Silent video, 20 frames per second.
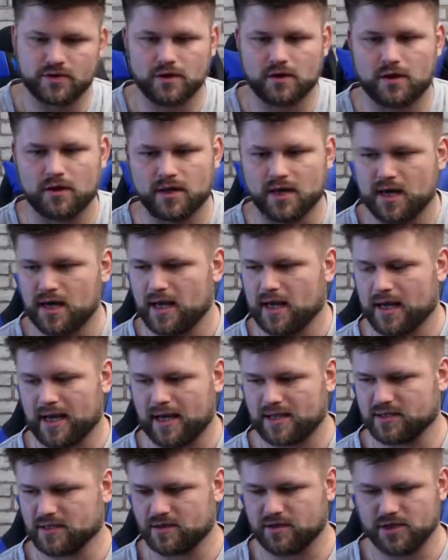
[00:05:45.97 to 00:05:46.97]
it on it
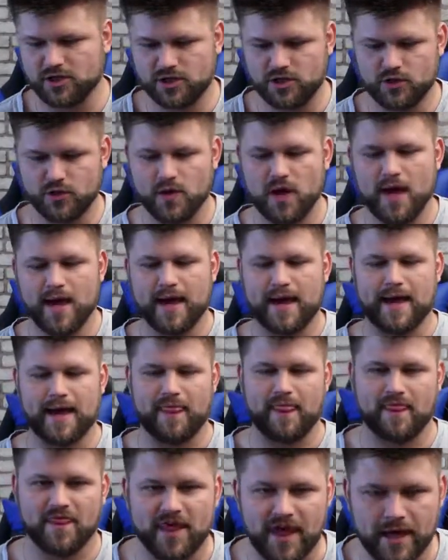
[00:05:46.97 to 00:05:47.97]
has no issue.
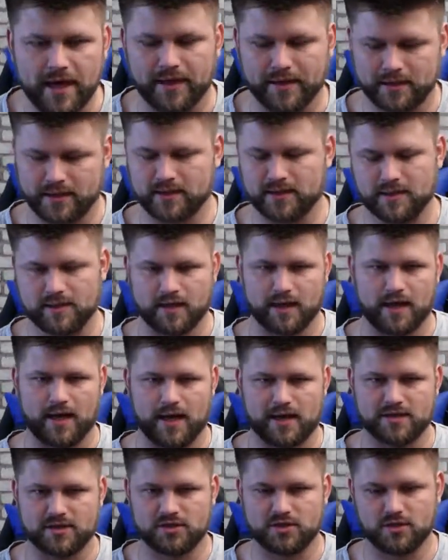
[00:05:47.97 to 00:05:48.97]
And then,
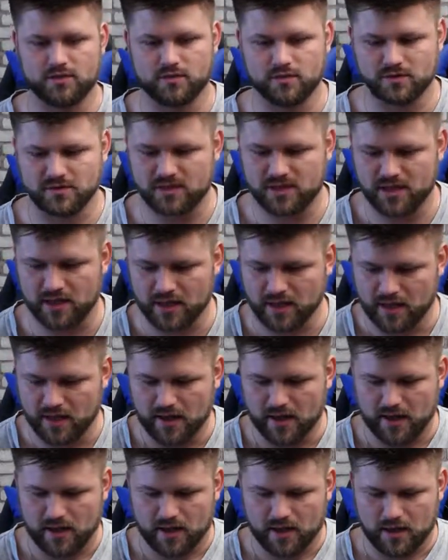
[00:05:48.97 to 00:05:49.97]
as you will see,
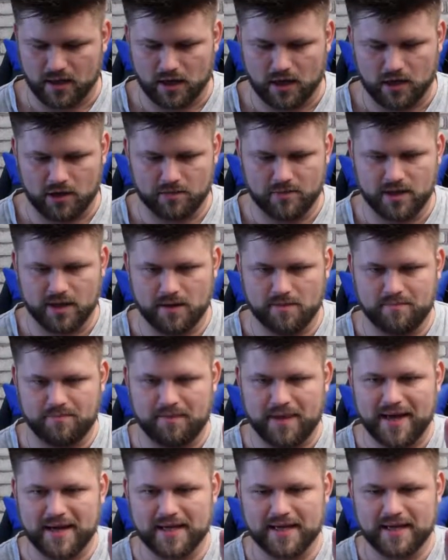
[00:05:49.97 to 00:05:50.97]
I'll be
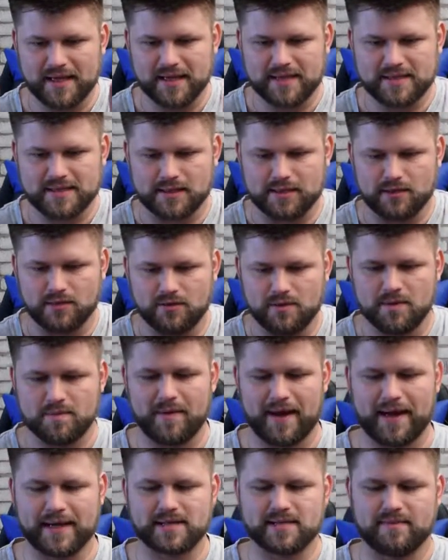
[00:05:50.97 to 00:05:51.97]
bending this a little bit
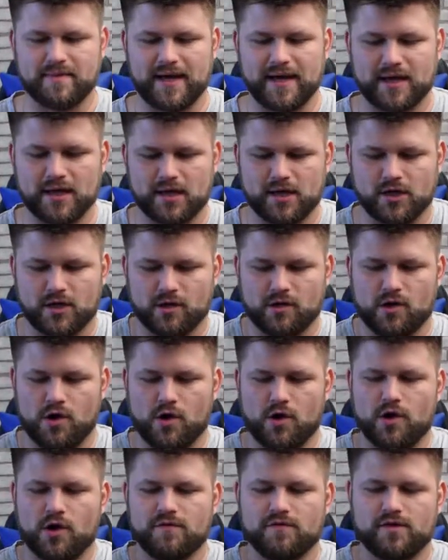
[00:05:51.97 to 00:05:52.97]
back to make it go
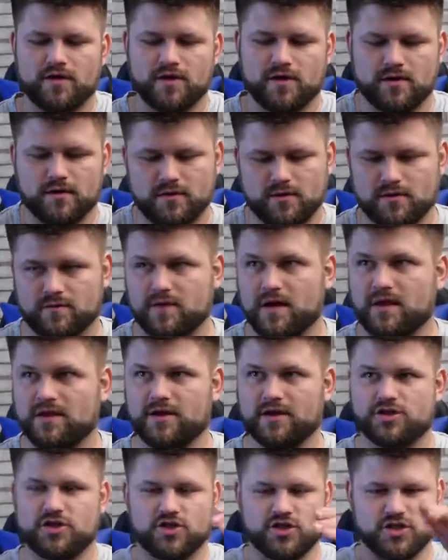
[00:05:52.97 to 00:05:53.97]
over, or
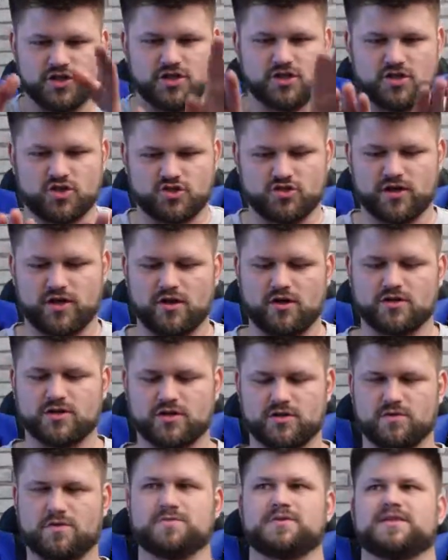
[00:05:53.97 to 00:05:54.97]
rather just straight on,
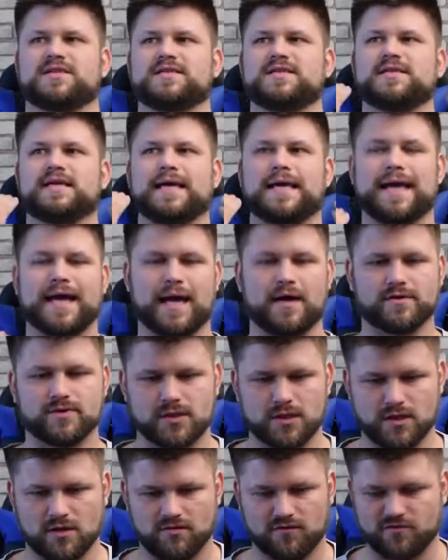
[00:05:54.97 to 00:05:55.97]
so it won't be sticking out
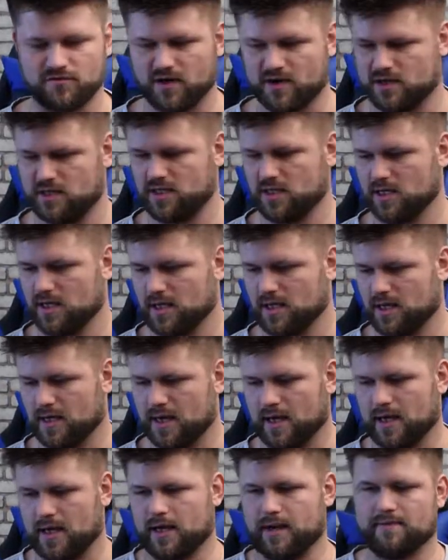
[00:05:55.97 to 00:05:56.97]
to the front.
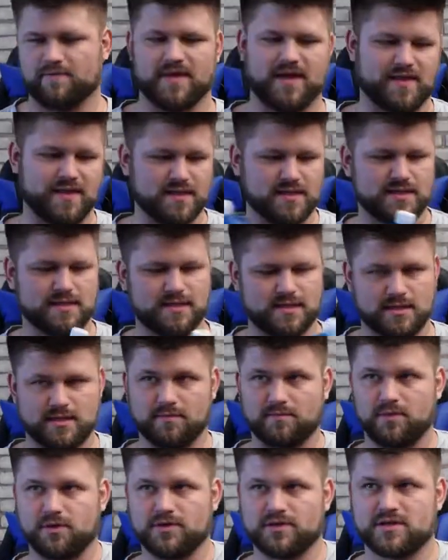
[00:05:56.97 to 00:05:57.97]
Um, and this is the
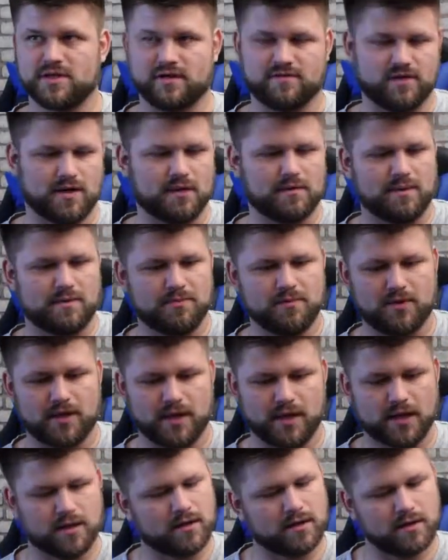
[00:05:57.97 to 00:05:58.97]
blue stuff that I'll be
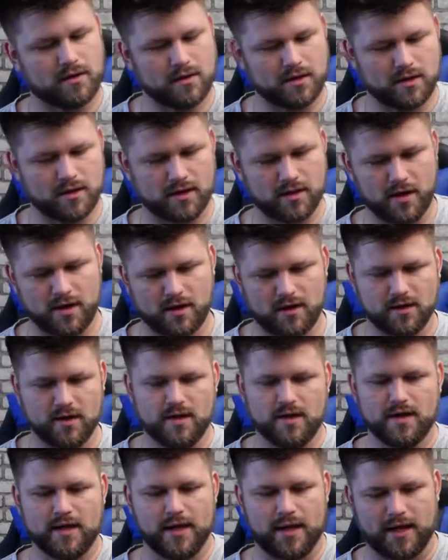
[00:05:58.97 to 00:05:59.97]
putting in there,
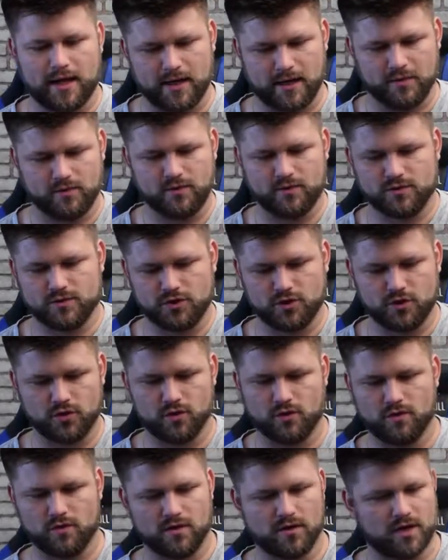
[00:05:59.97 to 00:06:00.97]
and then we'll
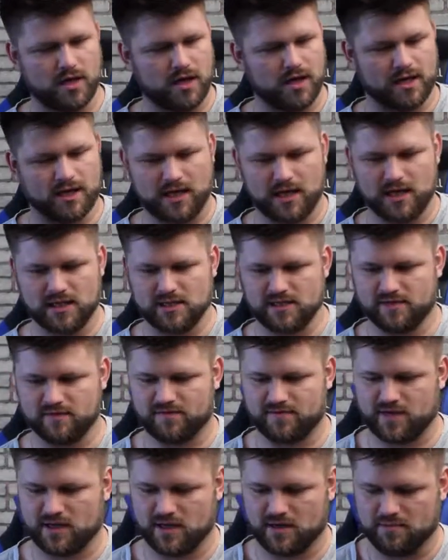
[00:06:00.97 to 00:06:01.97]
do the
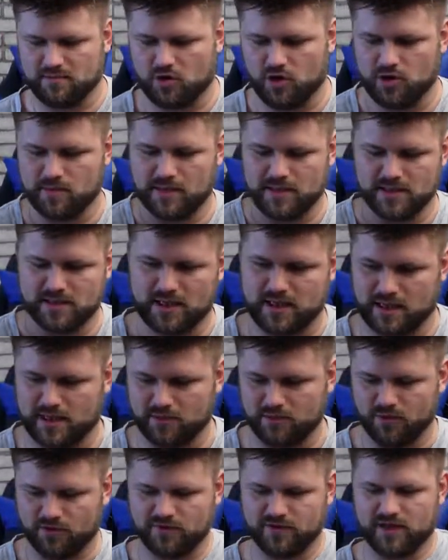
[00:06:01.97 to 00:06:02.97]
adhesive in a moment, and
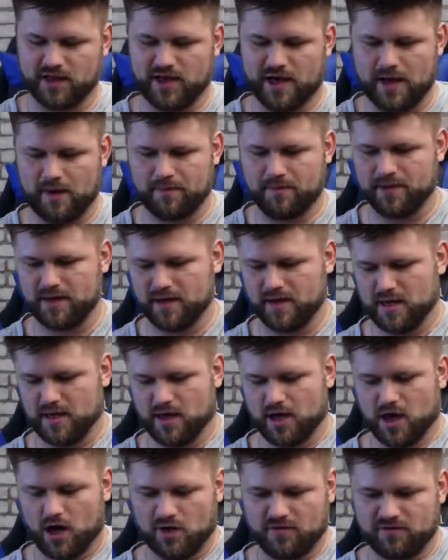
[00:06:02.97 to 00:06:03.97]
then we'll fill it up,
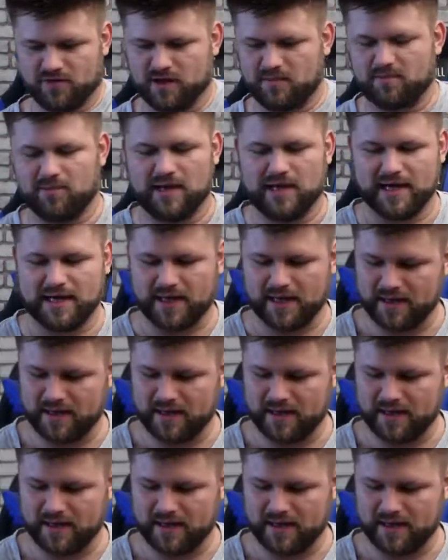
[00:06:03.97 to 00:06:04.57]
hopefully plug it